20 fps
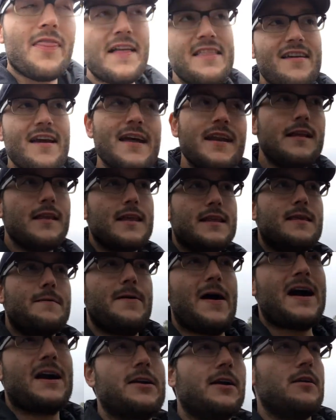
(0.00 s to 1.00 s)
That's kind of like the
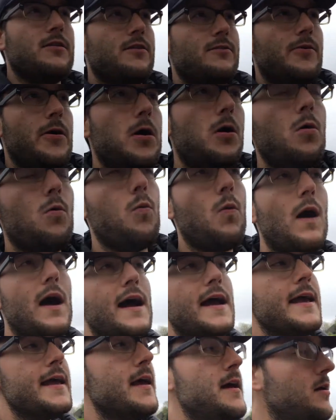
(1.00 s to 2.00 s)
background of
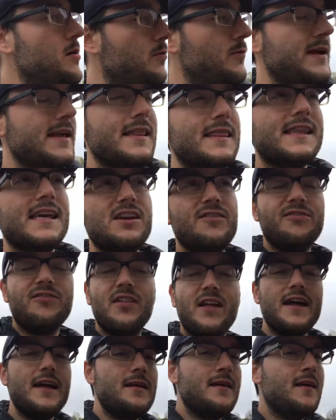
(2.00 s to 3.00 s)
why we
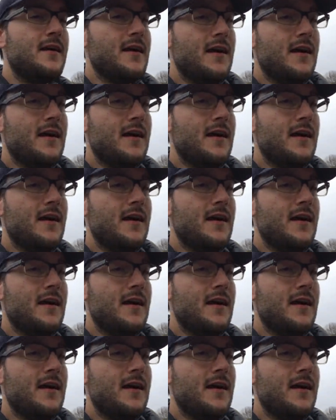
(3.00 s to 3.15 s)
leaflet.